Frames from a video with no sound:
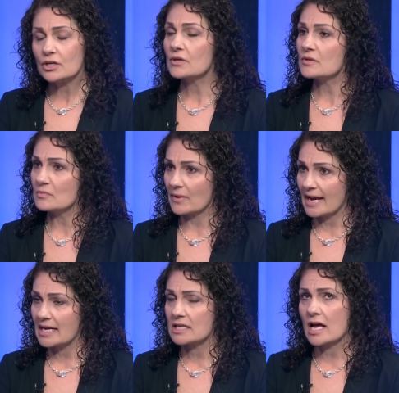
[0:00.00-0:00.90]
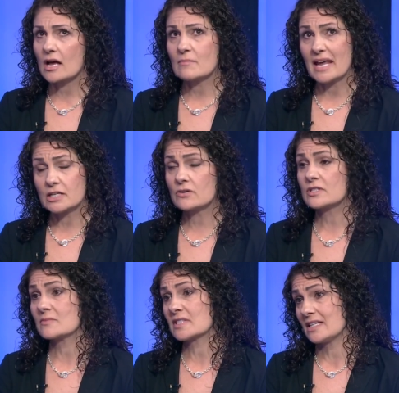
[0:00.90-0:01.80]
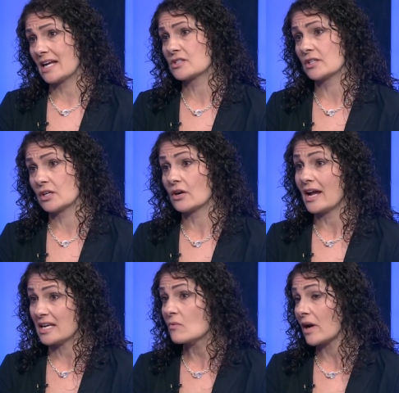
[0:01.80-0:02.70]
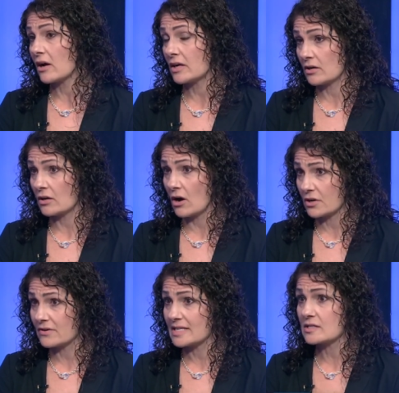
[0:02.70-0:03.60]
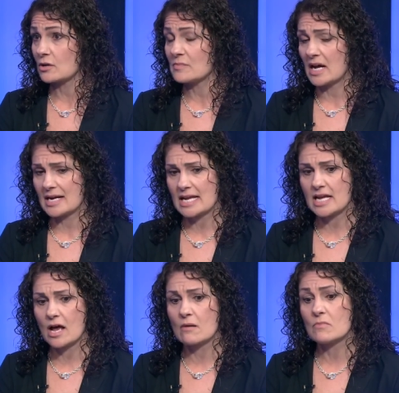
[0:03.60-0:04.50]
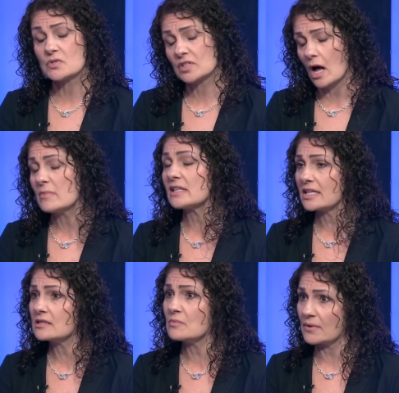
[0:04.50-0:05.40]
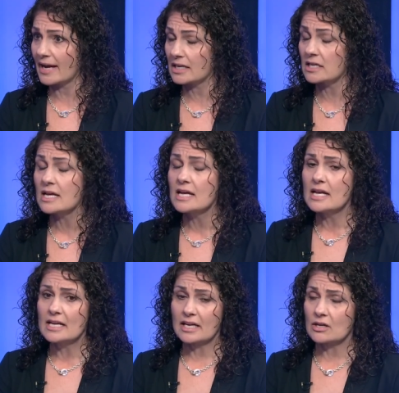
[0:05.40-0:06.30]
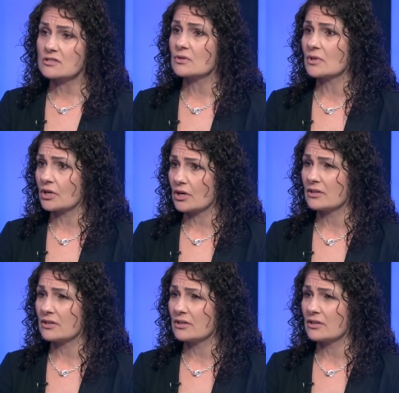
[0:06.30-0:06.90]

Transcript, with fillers: in the brain. Um, aneurysms can actually occur anywhere in our arteries in our body, um, most commonly in the brain, can also occur in